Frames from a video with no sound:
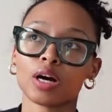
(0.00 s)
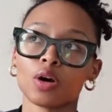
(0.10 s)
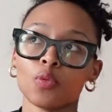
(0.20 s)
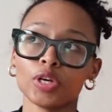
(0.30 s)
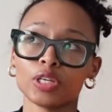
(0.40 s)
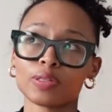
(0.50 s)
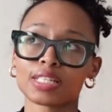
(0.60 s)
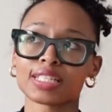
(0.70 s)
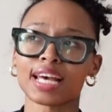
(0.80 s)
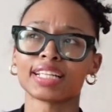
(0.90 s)
We use
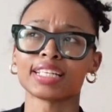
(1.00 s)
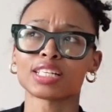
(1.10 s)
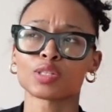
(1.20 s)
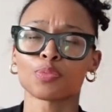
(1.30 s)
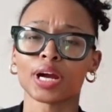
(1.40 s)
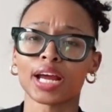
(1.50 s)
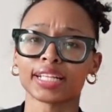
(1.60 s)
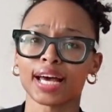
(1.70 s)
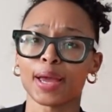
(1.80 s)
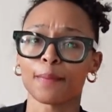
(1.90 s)
a saline spray
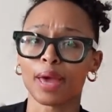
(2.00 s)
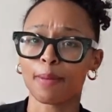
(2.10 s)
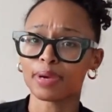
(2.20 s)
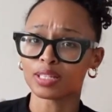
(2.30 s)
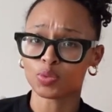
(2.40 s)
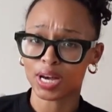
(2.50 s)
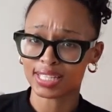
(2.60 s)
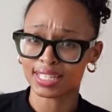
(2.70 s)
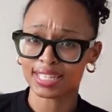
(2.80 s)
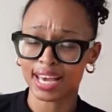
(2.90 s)
like maybe
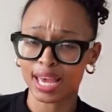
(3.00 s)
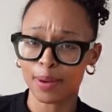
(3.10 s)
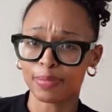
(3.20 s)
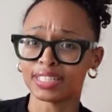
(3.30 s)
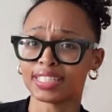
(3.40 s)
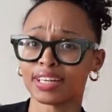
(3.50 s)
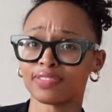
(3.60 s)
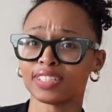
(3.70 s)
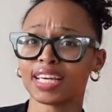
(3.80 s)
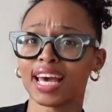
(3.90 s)
twice a day, but
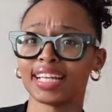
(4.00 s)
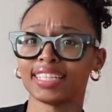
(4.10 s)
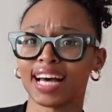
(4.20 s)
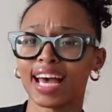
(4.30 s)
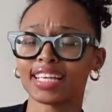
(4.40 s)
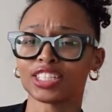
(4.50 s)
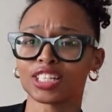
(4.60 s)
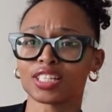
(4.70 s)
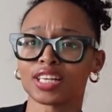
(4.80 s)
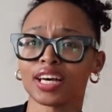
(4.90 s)
definitely at night
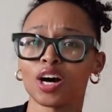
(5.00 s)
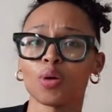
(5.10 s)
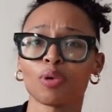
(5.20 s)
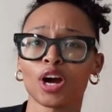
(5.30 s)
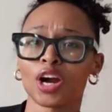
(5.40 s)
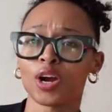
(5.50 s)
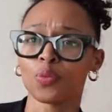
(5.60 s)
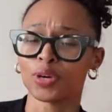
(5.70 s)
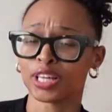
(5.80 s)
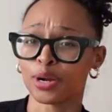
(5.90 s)
just to help her
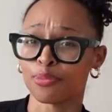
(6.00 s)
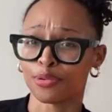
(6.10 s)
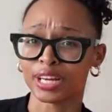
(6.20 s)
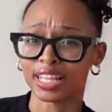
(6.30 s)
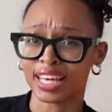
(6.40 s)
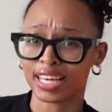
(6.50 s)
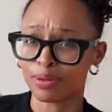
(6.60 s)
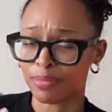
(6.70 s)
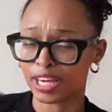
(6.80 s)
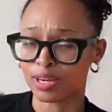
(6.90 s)
with her breathing
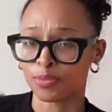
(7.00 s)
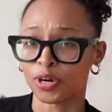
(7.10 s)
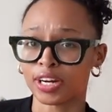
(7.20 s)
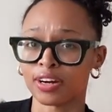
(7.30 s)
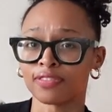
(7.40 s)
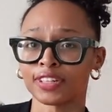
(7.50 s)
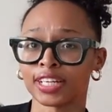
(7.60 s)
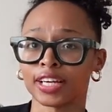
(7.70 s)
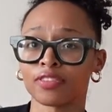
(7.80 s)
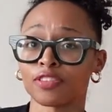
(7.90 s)
and make it more
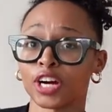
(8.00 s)
comforting for